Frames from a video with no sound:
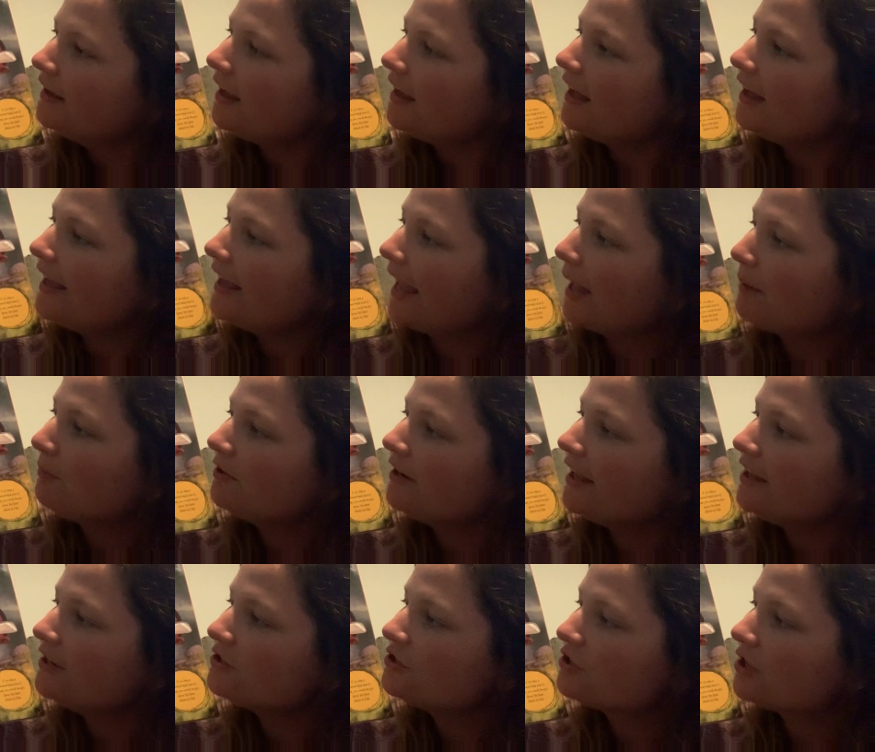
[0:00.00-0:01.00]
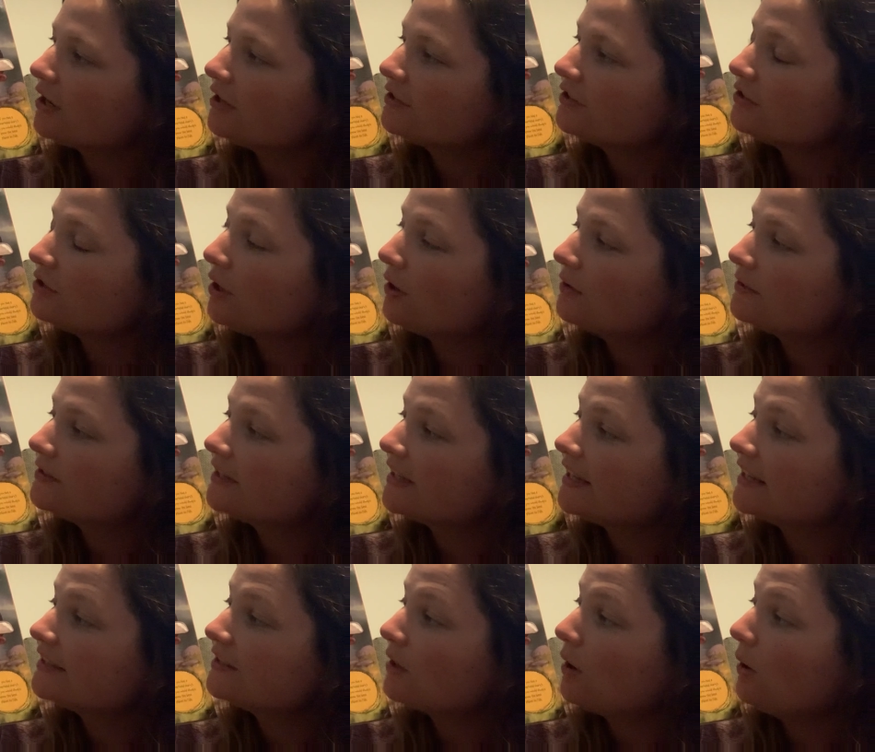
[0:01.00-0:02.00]
A hammerhead shark's nose
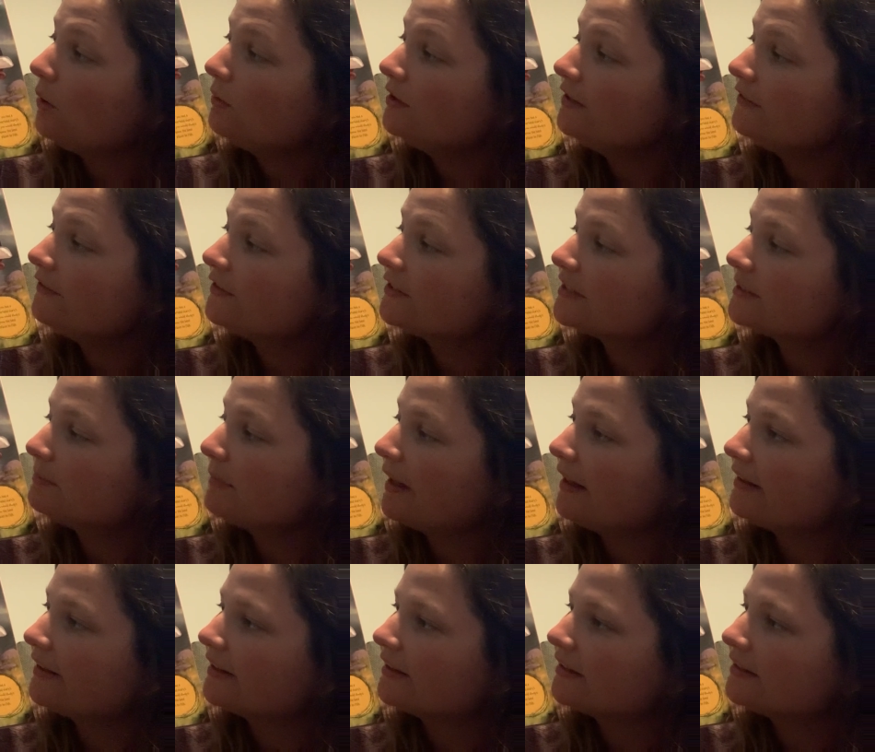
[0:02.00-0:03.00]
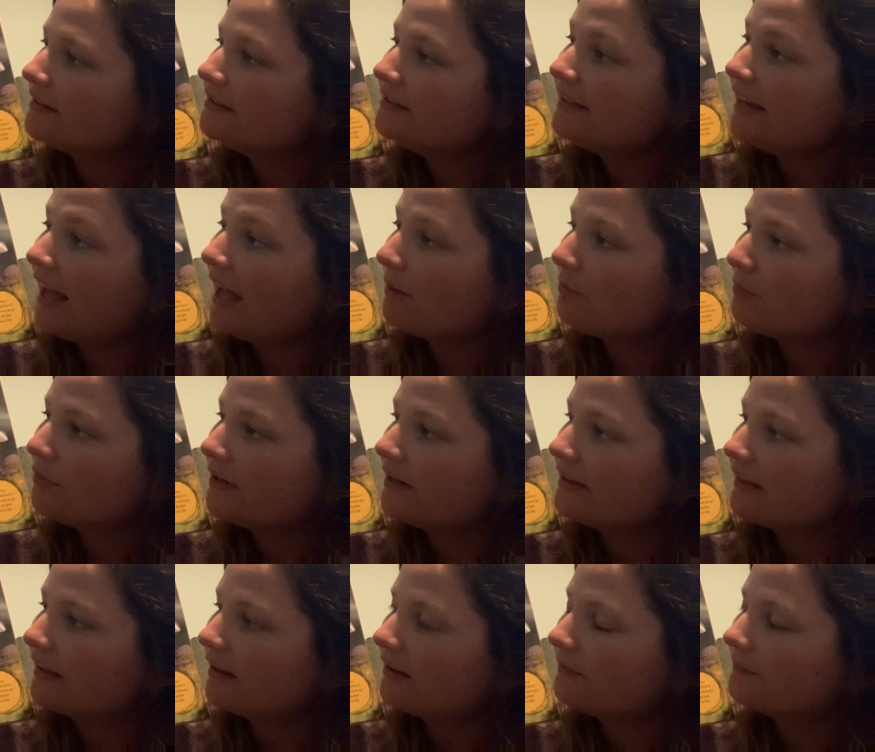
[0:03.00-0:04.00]
is only for smelling, not
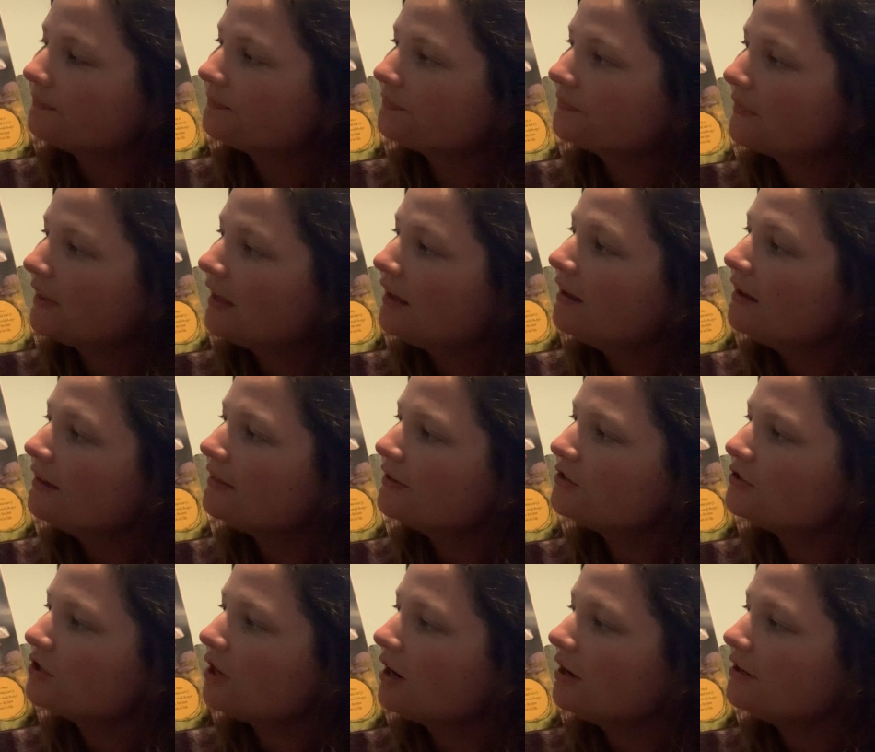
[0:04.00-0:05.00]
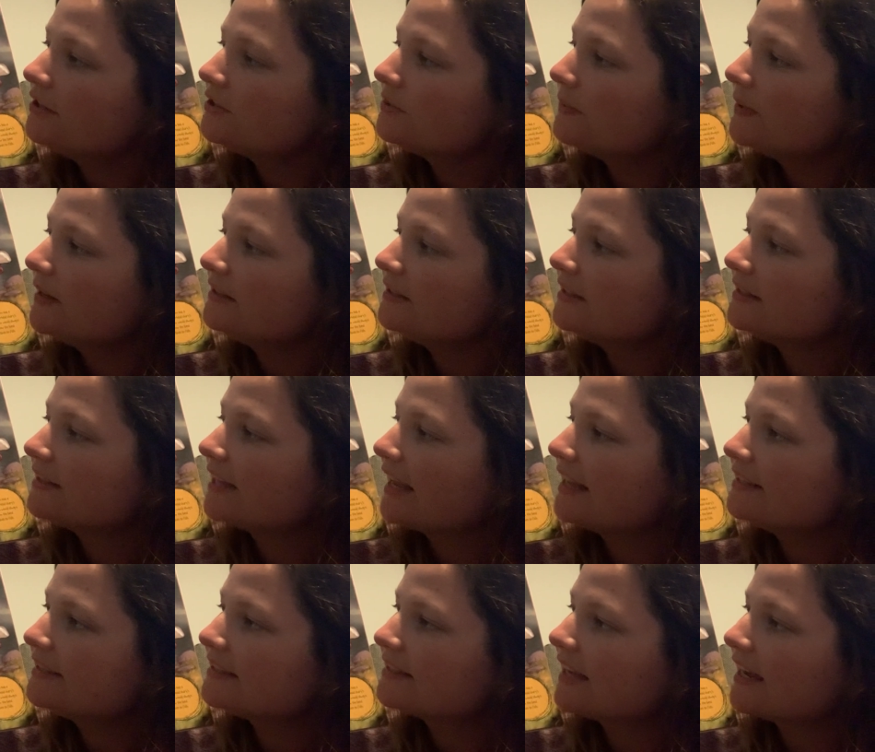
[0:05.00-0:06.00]
breathing. The shark swings its
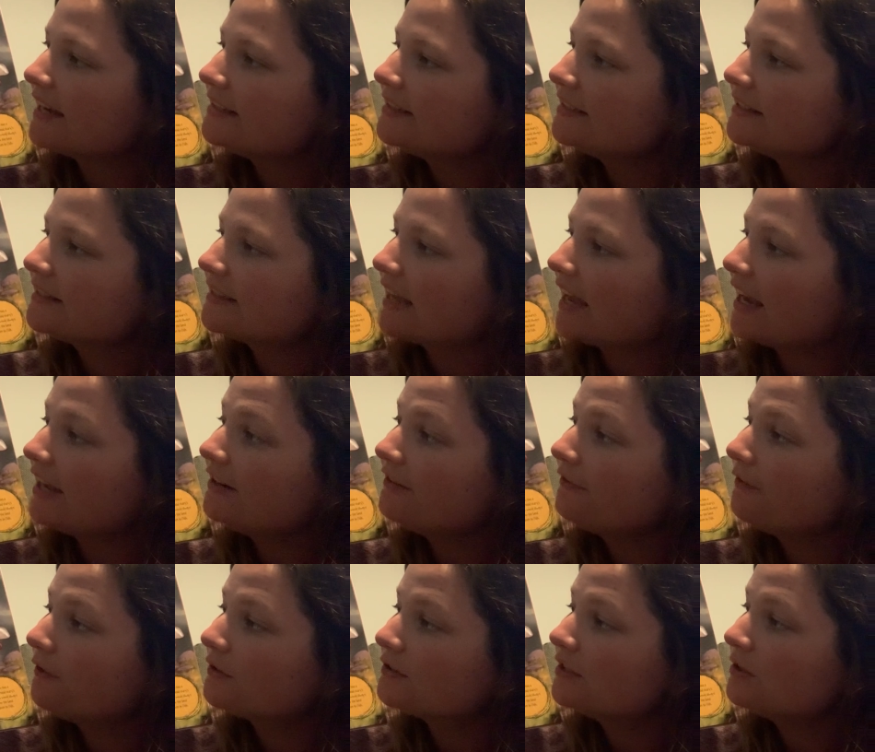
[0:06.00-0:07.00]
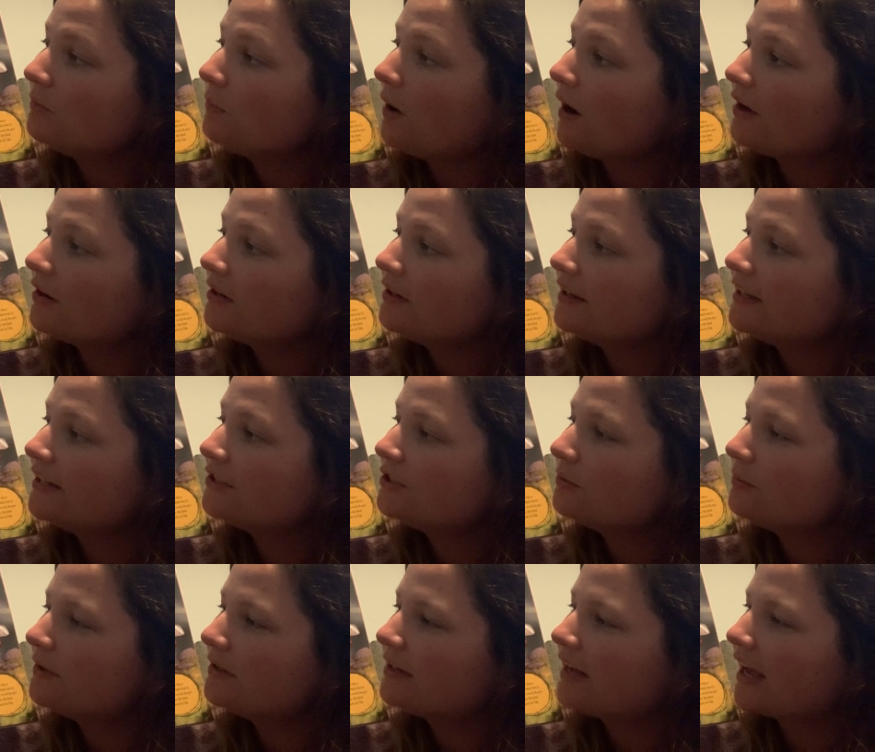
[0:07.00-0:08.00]
head side to side, forcing water
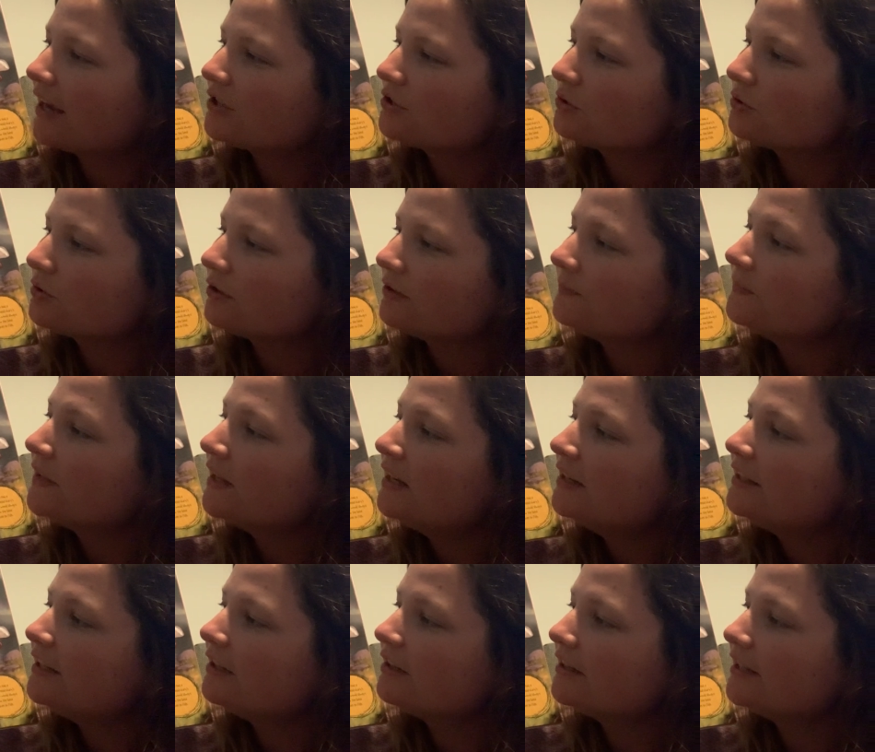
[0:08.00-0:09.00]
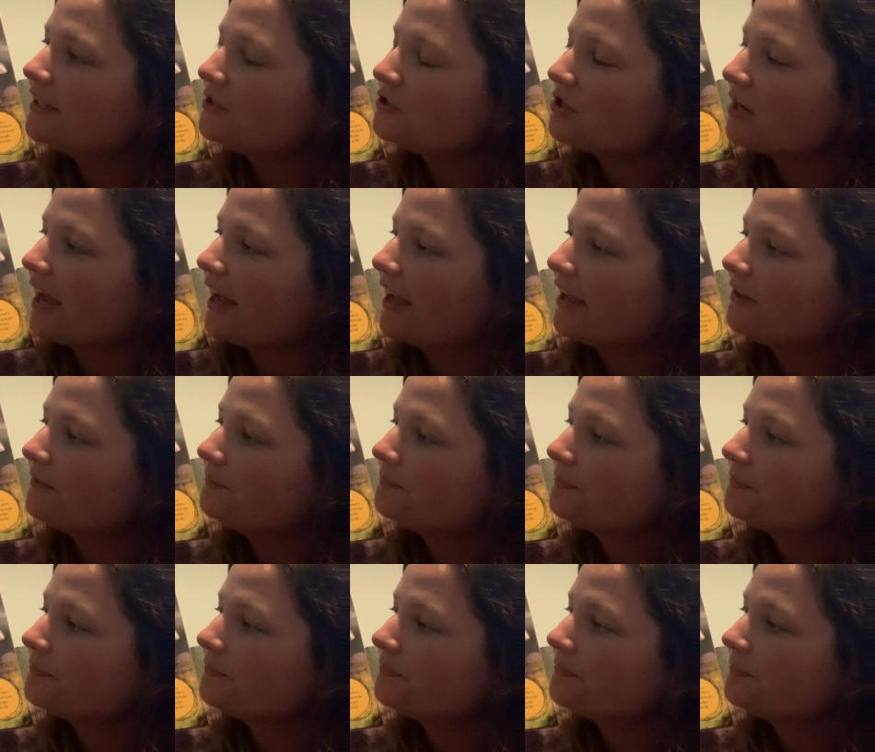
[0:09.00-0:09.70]
into a nostril near each eye.